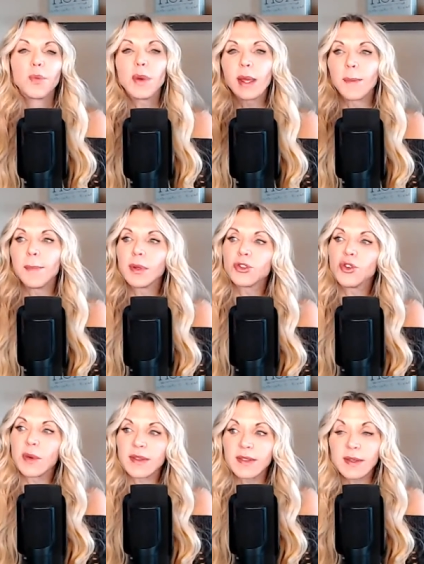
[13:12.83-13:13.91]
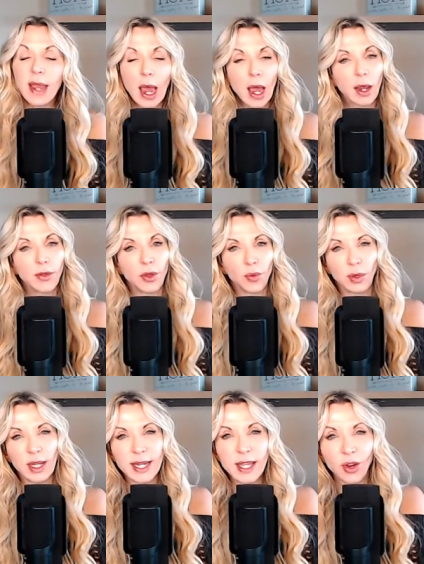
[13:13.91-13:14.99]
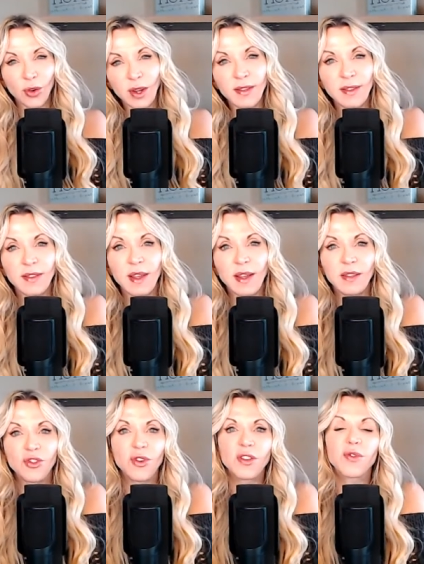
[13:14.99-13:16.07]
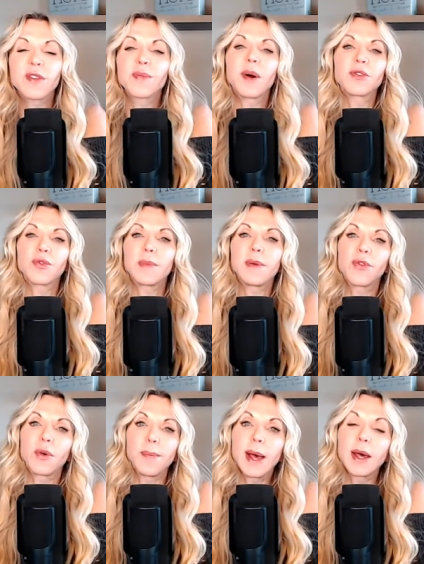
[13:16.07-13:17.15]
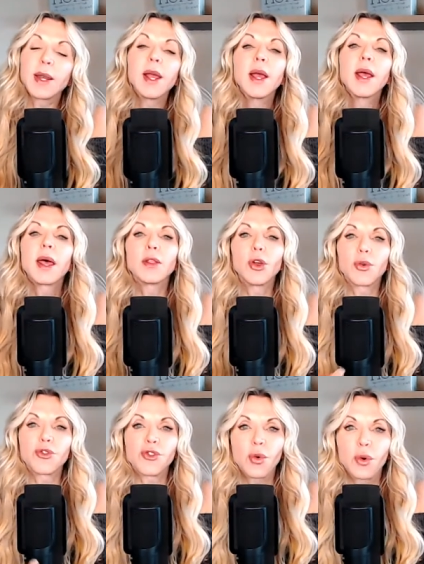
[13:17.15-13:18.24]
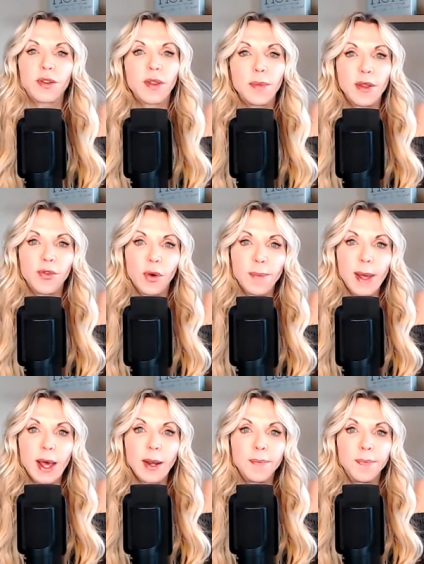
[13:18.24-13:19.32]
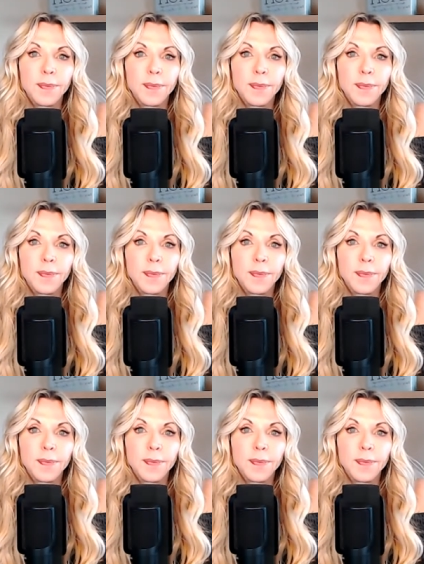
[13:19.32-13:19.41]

We can build you a stack that really decreases that stress response right before bed and lowers your cortisol before bed.